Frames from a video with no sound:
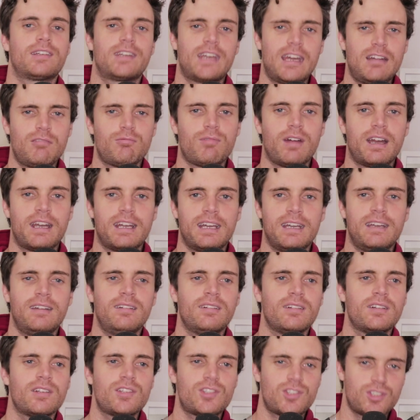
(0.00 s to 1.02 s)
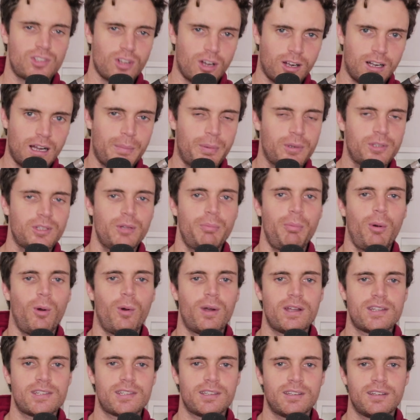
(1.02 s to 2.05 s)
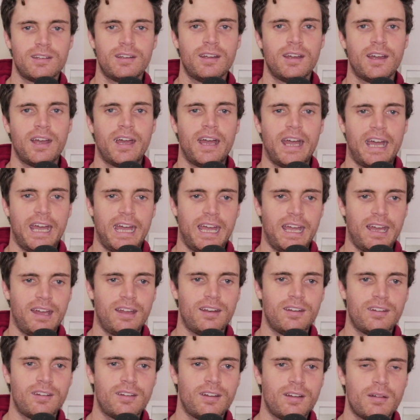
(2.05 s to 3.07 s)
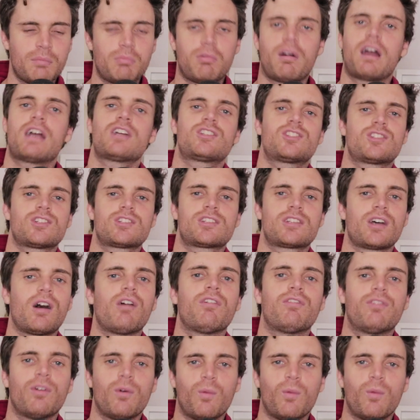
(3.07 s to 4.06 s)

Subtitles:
Get ready, stock up on your poison, and brace yourself